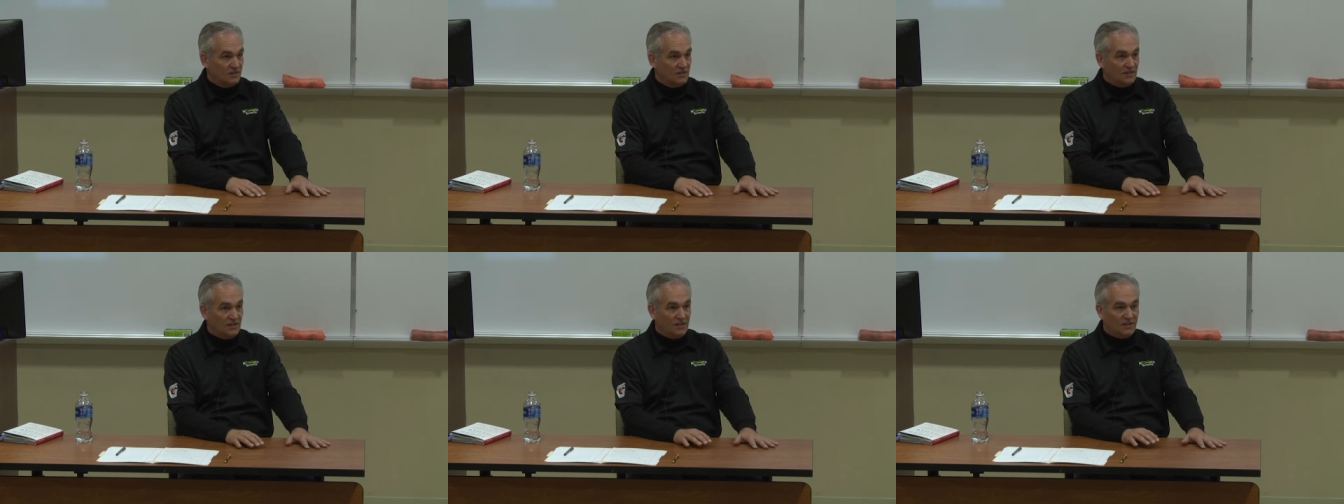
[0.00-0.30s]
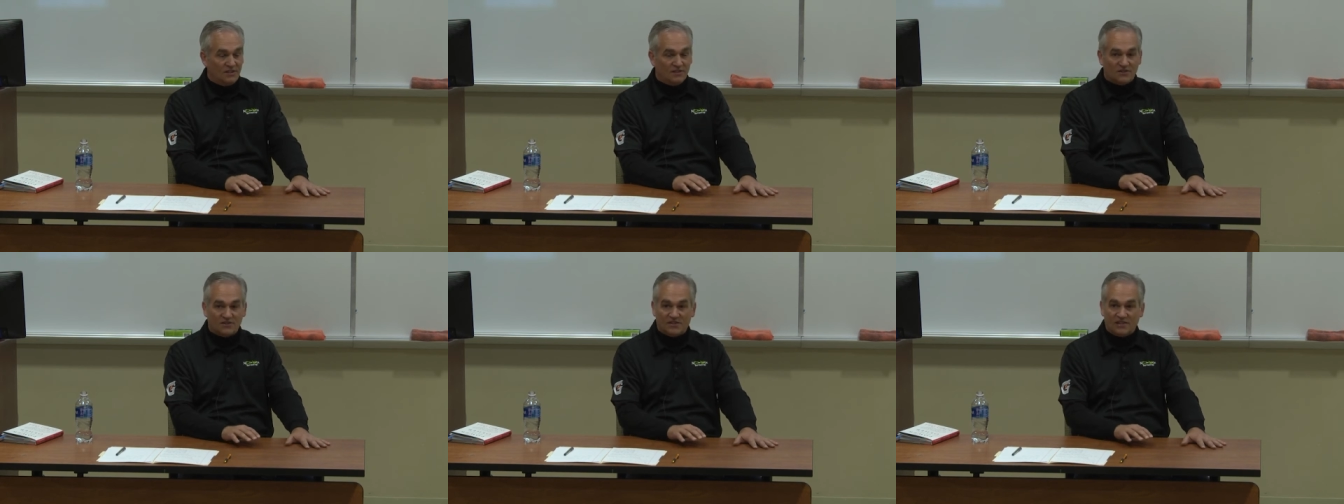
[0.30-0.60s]

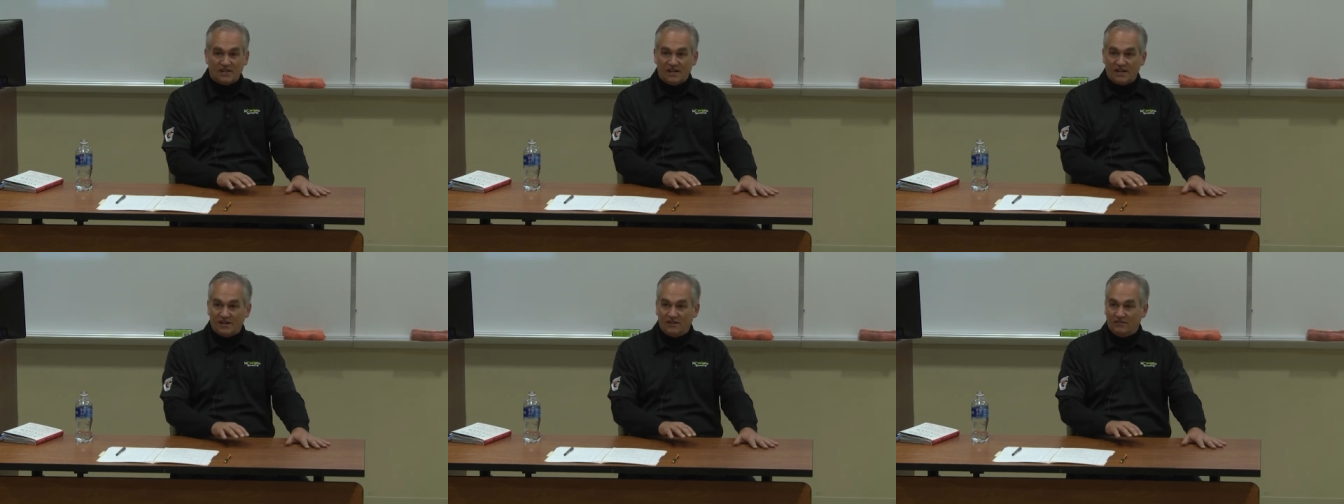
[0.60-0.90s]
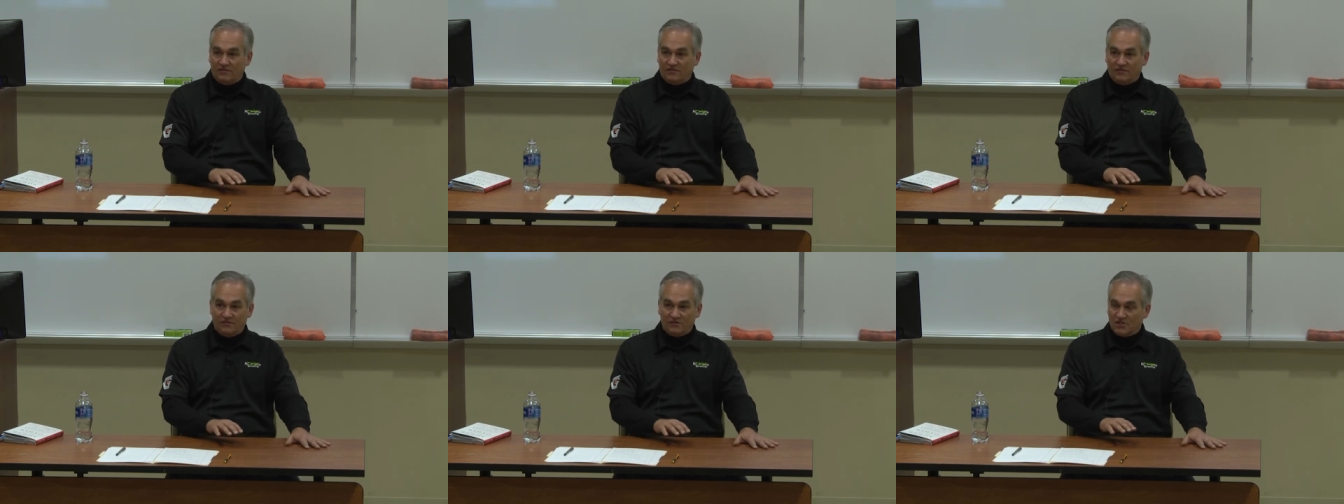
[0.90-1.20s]
instead
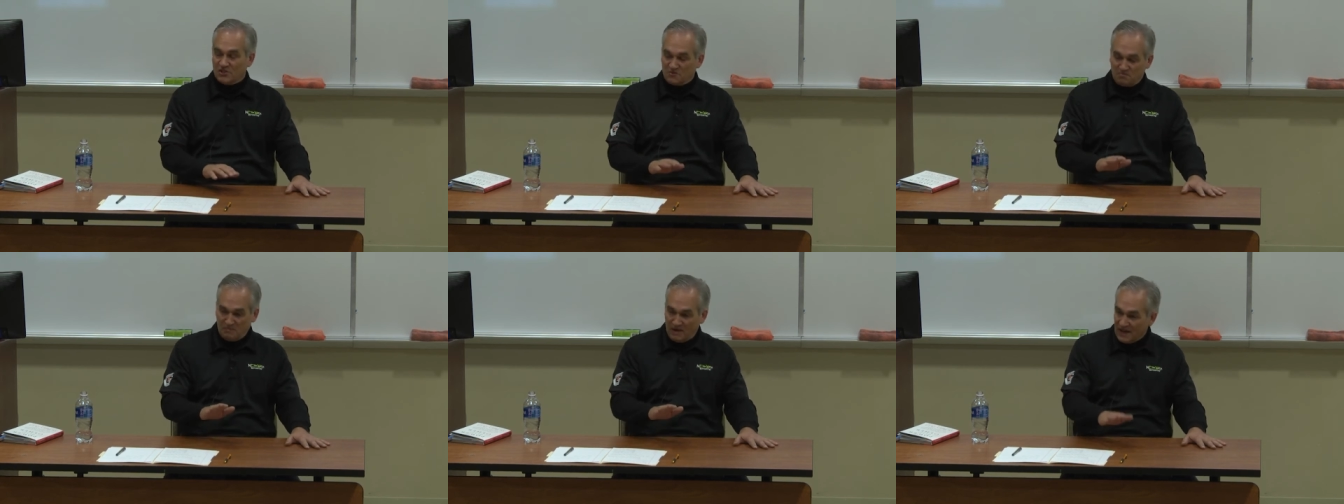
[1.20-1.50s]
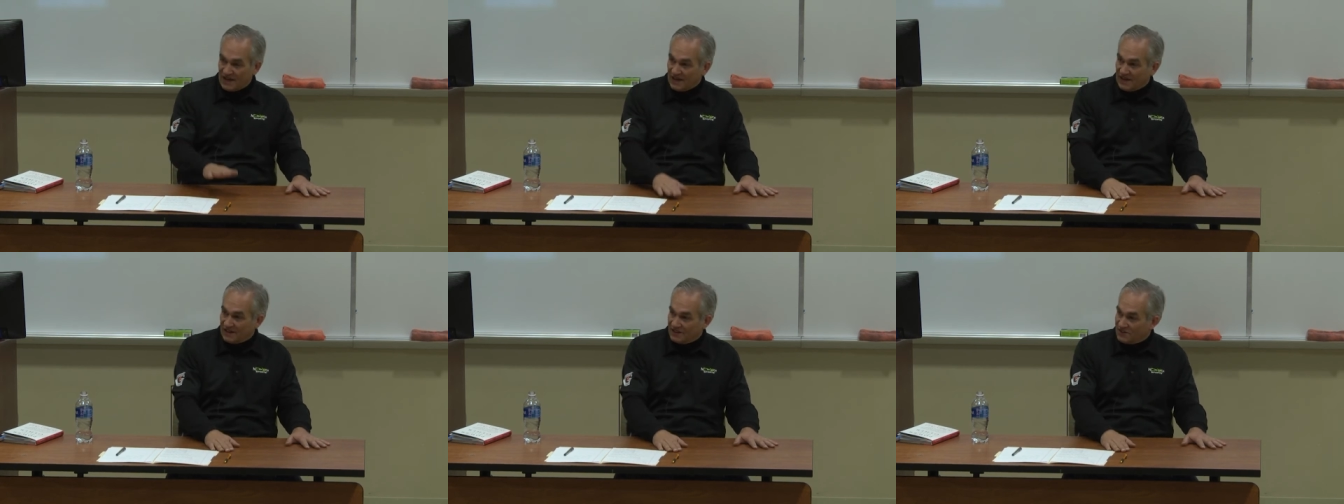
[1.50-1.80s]
of just
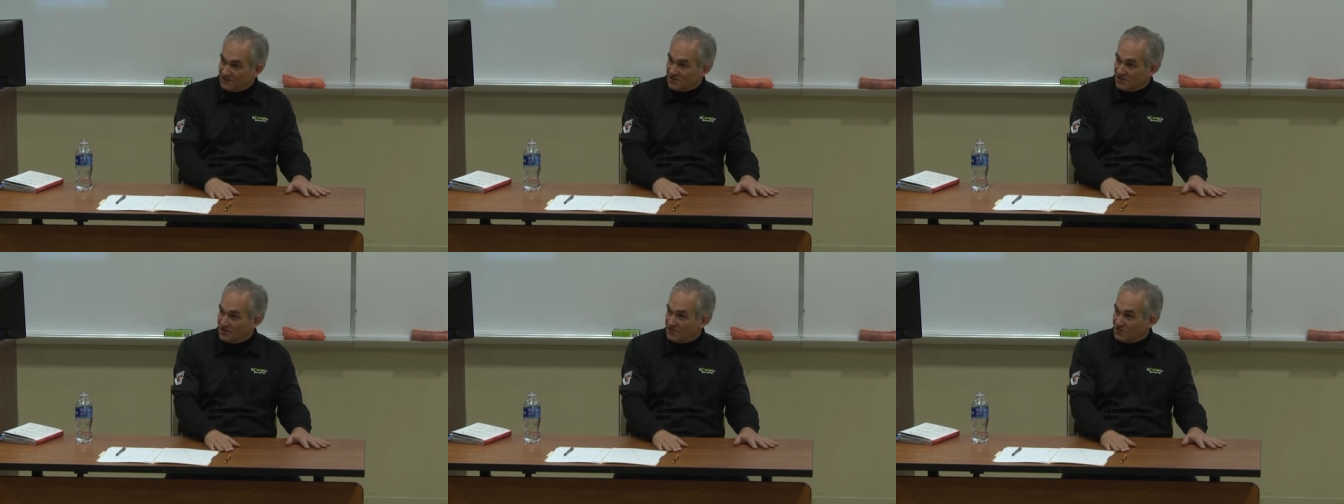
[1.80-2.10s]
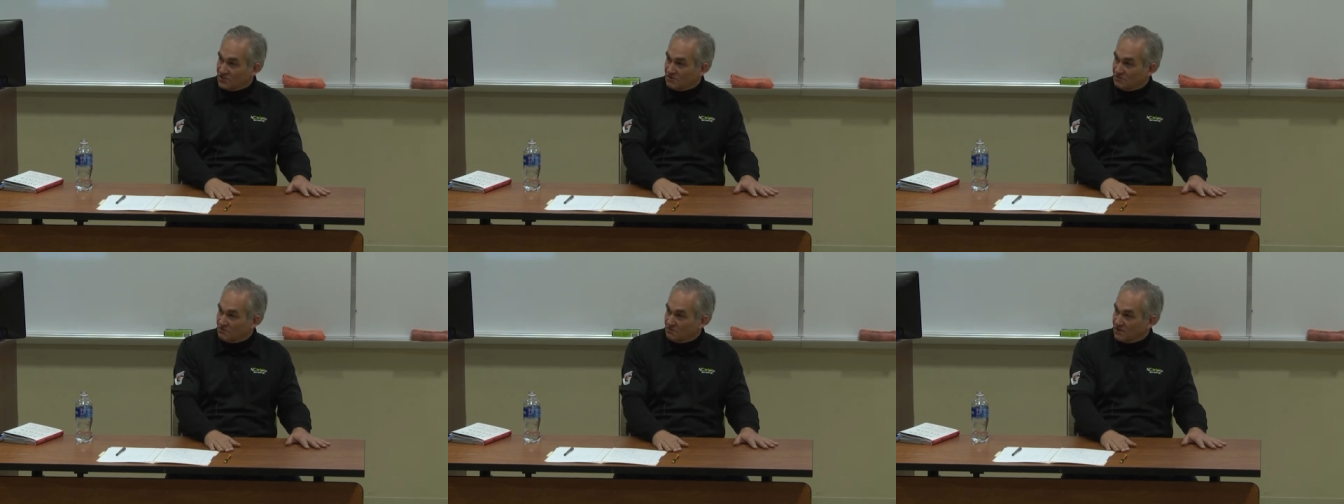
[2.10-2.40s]
making a decision